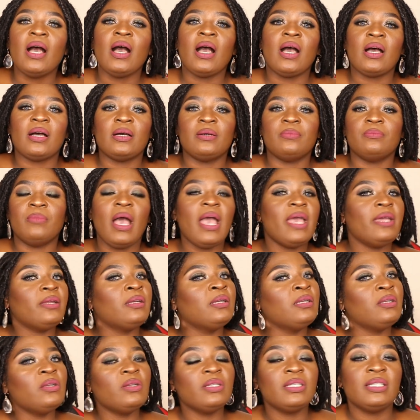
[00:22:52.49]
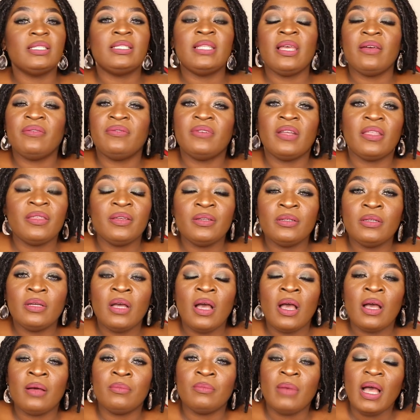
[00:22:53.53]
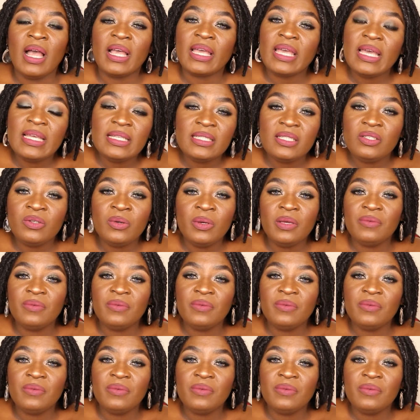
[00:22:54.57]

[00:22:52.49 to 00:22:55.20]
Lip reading: I really honestly have nothing against you.